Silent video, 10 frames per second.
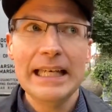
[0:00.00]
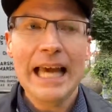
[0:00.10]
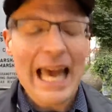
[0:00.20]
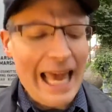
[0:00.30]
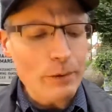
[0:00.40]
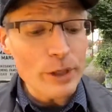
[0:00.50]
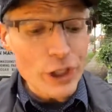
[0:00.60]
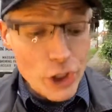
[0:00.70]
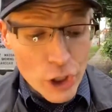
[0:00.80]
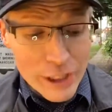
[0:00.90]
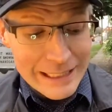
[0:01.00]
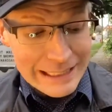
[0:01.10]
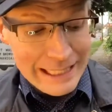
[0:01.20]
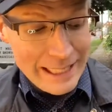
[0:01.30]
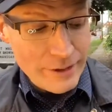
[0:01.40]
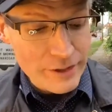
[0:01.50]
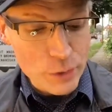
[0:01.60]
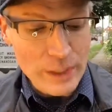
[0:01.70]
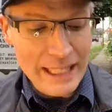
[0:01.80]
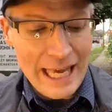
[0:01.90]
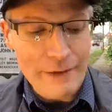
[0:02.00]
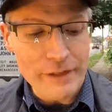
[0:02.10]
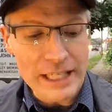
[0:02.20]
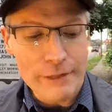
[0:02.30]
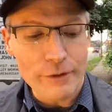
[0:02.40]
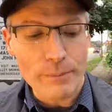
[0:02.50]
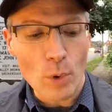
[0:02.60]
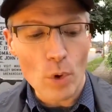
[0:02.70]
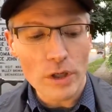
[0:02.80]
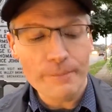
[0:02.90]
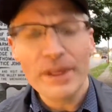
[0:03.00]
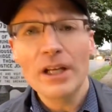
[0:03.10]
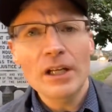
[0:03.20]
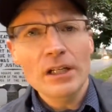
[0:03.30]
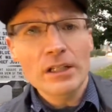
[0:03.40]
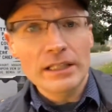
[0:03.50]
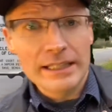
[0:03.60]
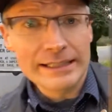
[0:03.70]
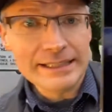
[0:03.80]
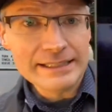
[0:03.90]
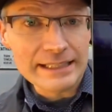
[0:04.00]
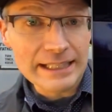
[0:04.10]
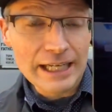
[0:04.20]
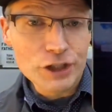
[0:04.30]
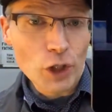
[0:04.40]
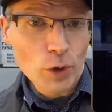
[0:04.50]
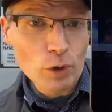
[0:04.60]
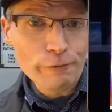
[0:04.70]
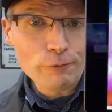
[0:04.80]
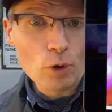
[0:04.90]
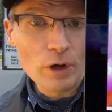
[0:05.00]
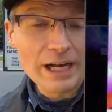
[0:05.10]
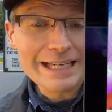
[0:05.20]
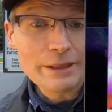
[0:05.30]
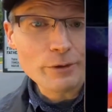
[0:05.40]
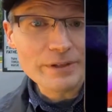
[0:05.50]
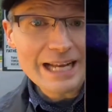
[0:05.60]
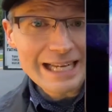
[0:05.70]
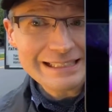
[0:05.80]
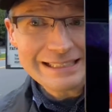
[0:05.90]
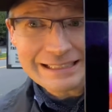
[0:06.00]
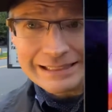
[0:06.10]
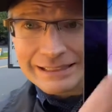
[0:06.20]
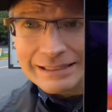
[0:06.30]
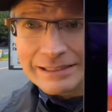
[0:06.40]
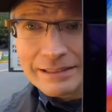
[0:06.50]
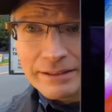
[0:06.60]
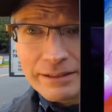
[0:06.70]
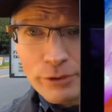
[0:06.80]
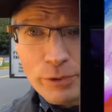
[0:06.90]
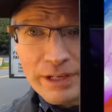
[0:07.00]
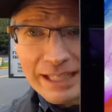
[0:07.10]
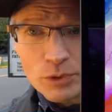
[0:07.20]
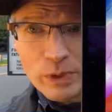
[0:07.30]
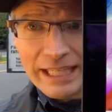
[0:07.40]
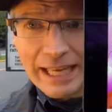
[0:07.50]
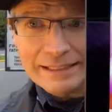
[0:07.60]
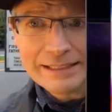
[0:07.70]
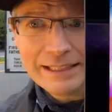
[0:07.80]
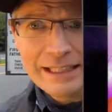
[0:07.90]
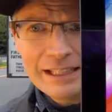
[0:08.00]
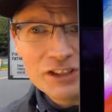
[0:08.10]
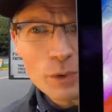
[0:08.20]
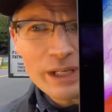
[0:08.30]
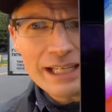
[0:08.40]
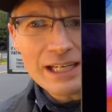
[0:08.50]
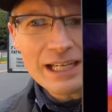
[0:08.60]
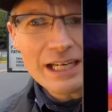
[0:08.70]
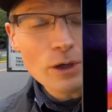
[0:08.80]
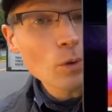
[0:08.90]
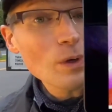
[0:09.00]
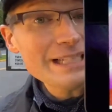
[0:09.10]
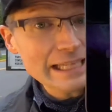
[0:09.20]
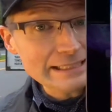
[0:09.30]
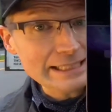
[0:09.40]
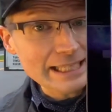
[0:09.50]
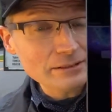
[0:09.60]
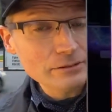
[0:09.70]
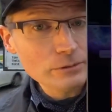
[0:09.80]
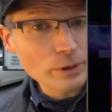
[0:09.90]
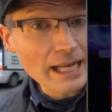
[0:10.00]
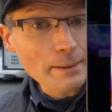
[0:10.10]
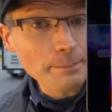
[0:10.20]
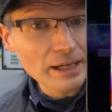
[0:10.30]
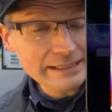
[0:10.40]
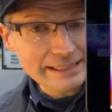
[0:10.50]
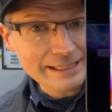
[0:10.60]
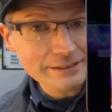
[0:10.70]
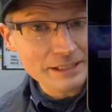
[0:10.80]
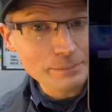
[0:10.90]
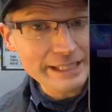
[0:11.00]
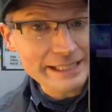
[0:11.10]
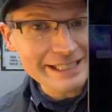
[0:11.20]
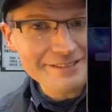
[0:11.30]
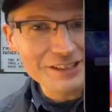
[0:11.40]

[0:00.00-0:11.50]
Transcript: And we could later this week have even more. This is a total for through the next weekend. So we're denting it. We're not busting completely this